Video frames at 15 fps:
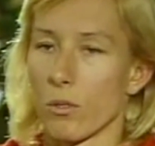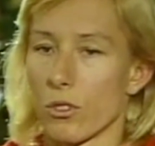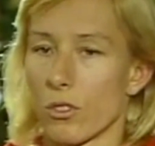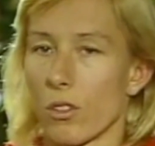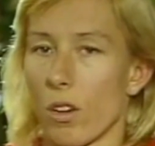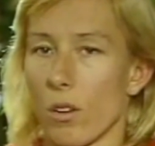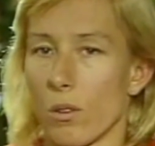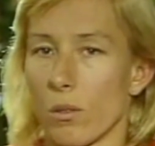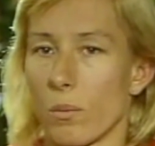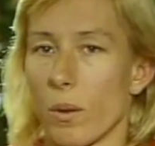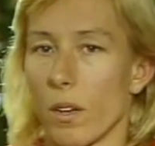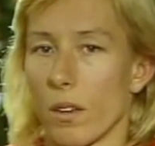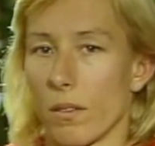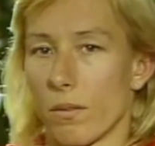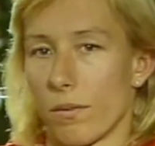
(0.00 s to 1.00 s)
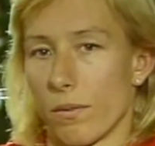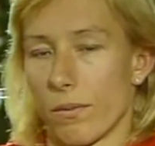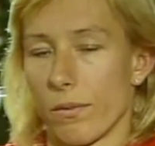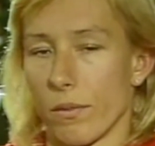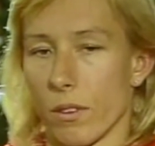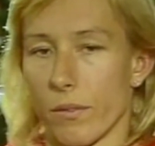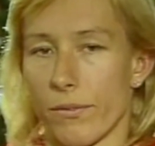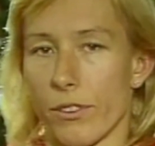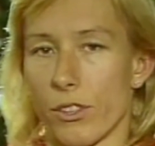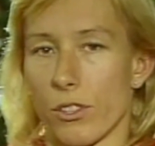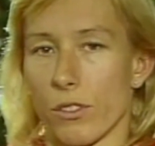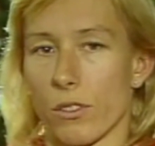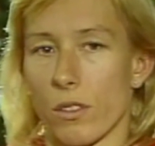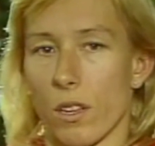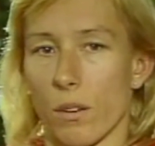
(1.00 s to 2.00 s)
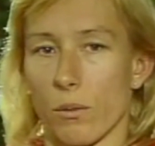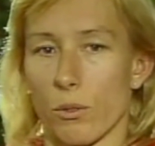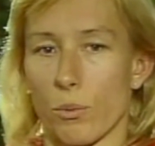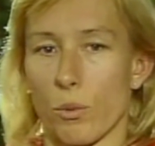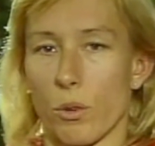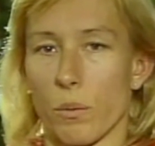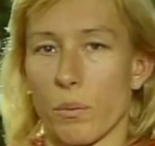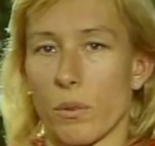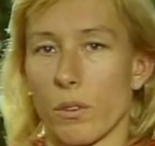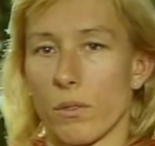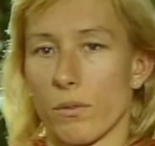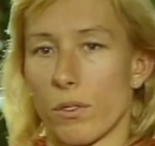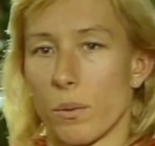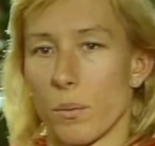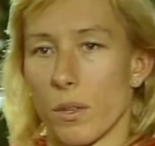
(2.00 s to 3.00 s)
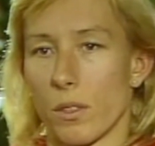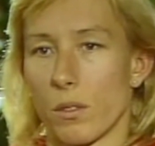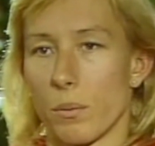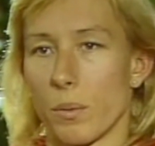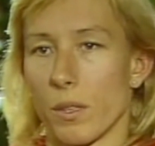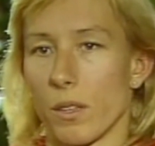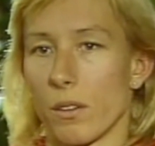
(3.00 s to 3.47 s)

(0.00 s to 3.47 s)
was told by officials that it was more important for me to be